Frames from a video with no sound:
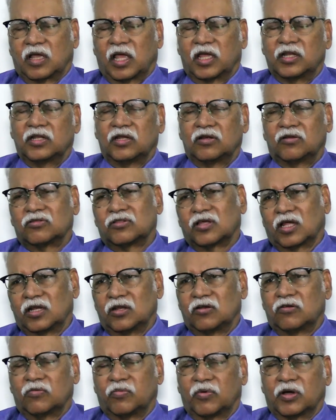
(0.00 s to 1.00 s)
18 to
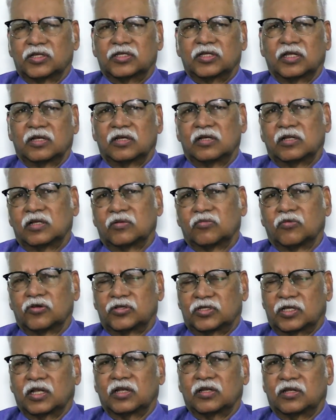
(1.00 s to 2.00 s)
32% in
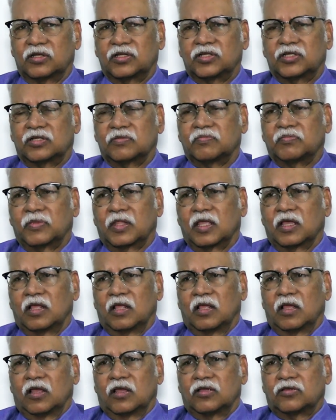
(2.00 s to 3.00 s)
most centers.
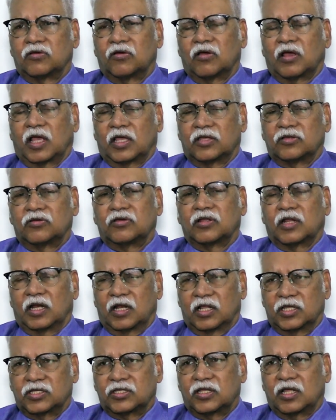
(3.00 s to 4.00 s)
So as you can
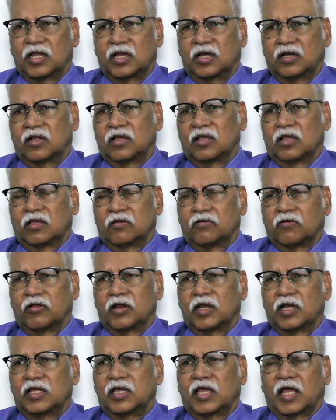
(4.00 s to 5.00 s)
understand,
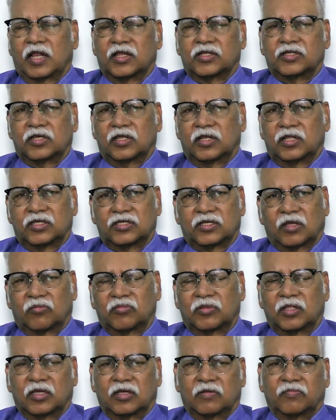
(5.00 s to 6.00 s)
ovarian cancer is
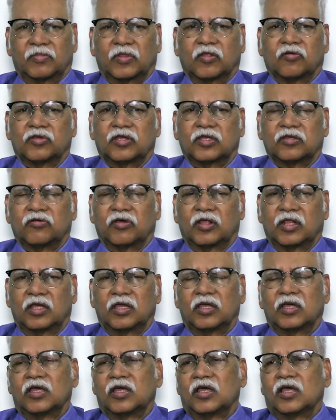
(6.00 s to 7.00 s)
something which is
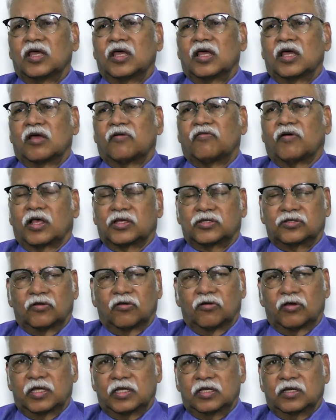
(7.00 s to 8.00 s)
very fast
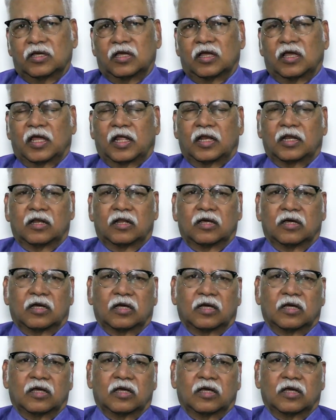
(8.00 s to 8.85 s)
growing and